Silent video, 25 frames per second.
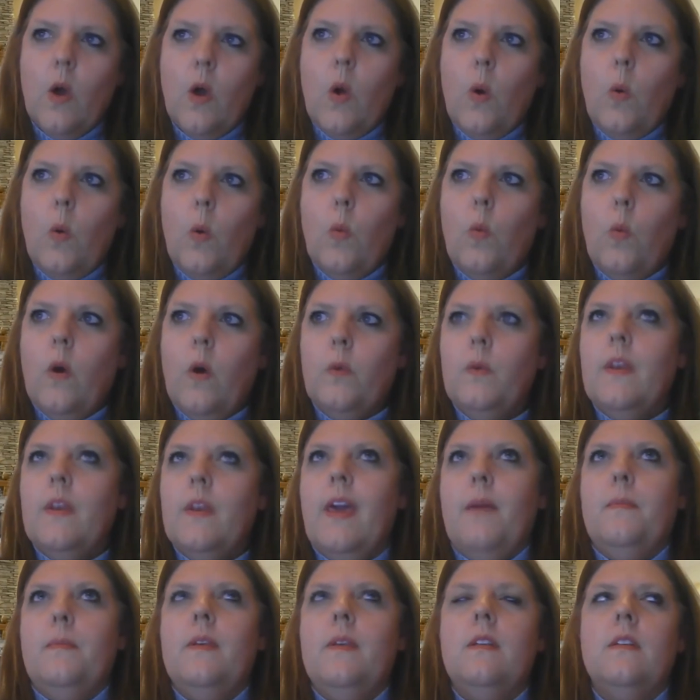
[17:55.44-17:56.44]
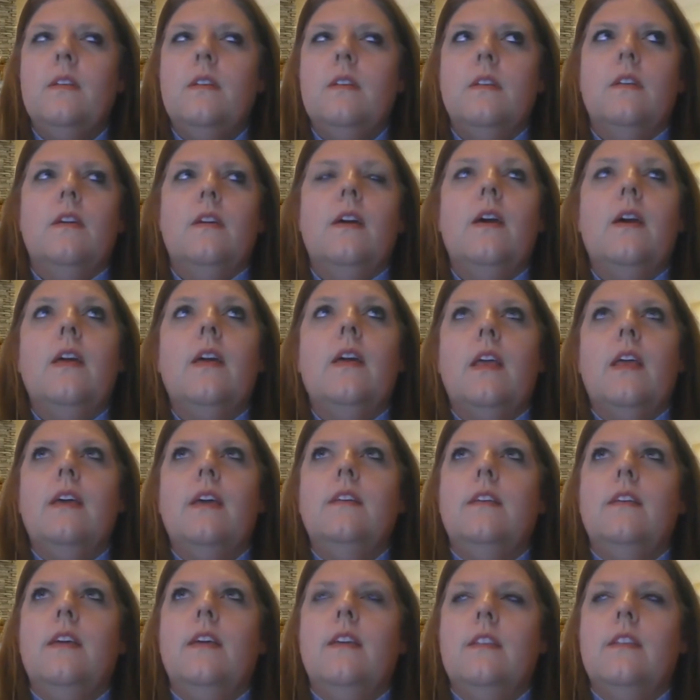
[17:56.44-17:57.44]
What would happen
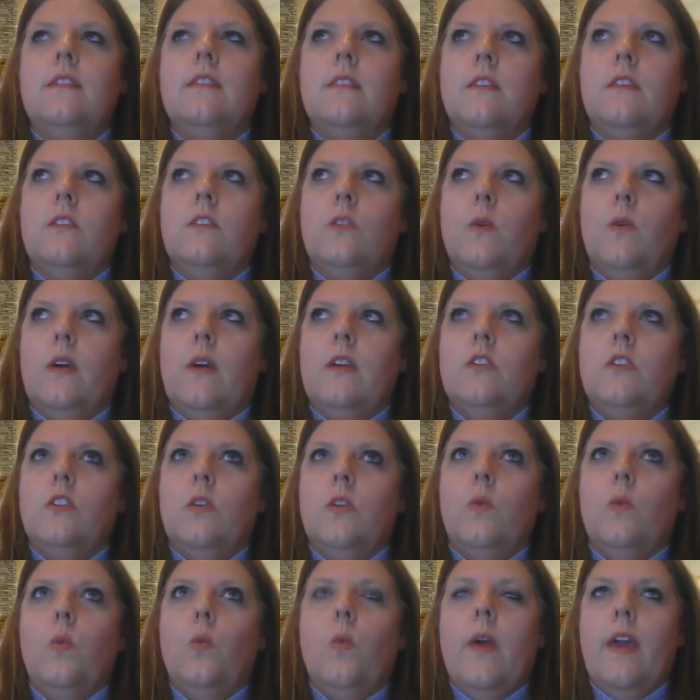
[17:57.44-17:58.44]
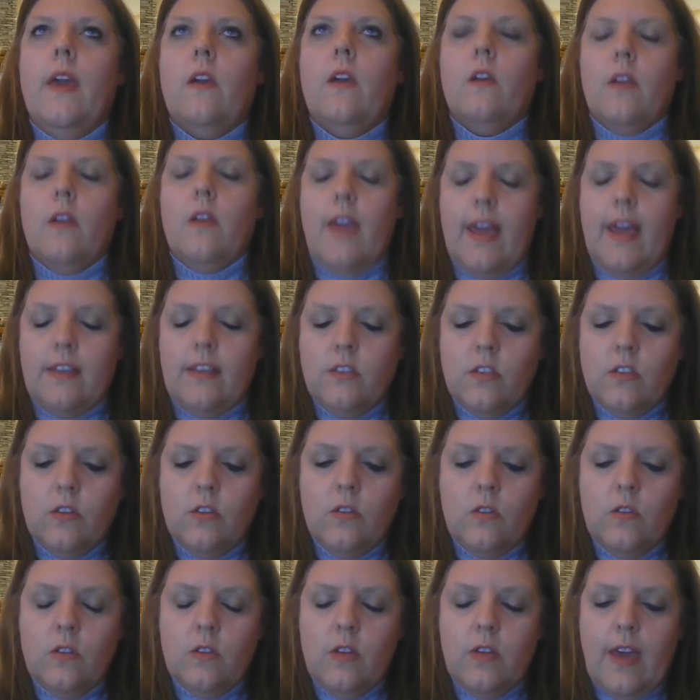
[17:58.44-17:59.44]
in a situation where, as
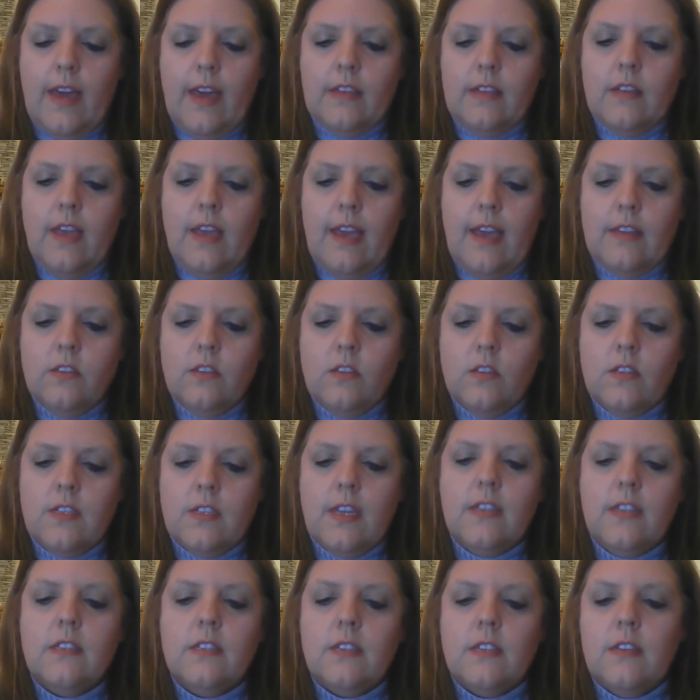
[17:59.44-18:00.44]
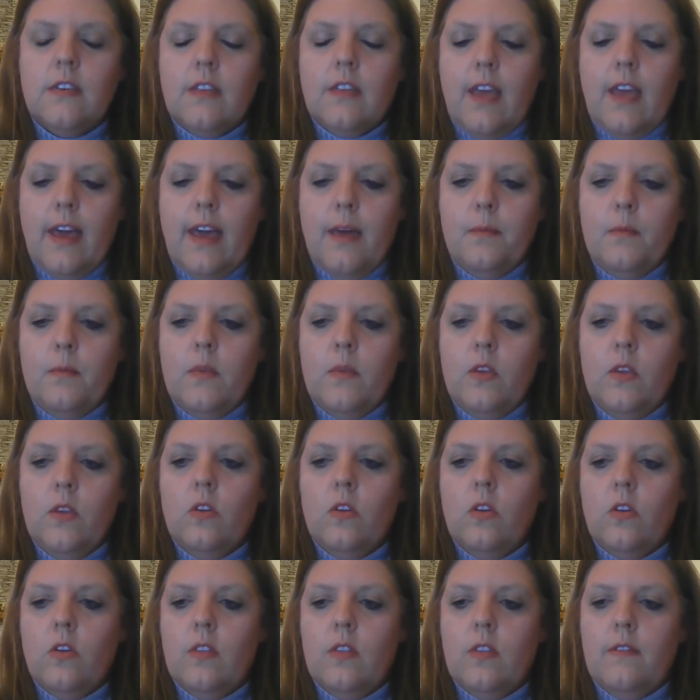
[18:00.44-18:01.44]
you stated,
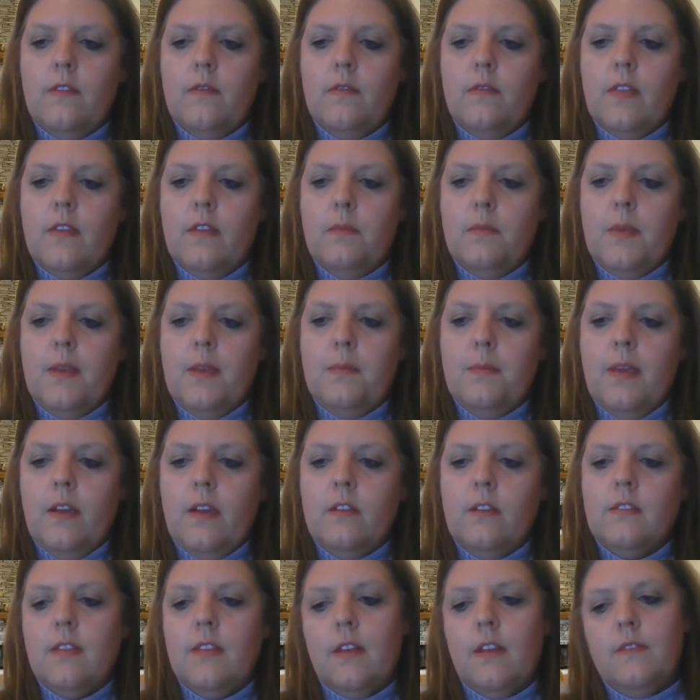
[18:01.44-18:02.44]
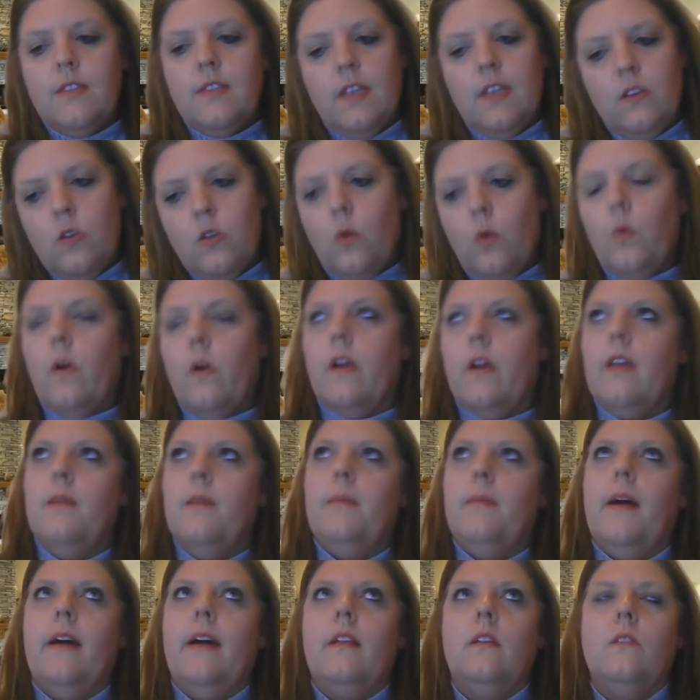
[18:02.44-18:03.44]
there've been parents that have said, "Don't worry
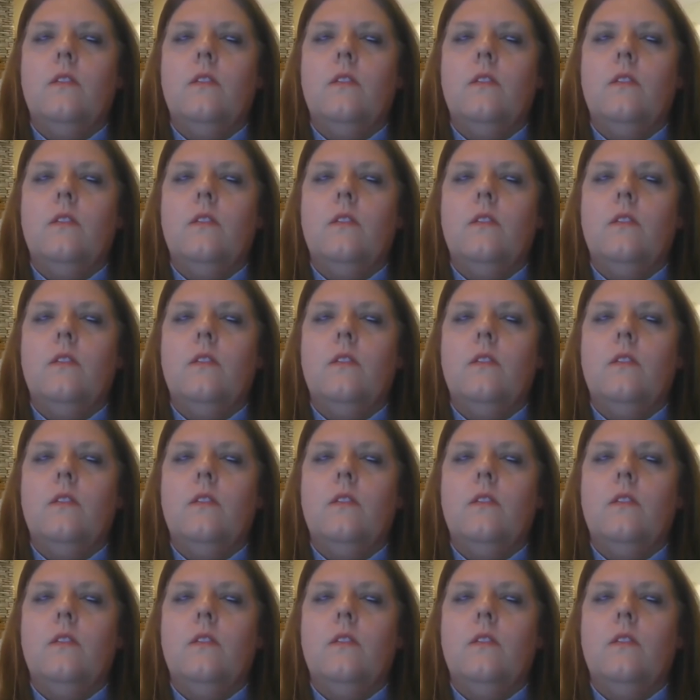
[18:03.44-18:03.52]
about it,"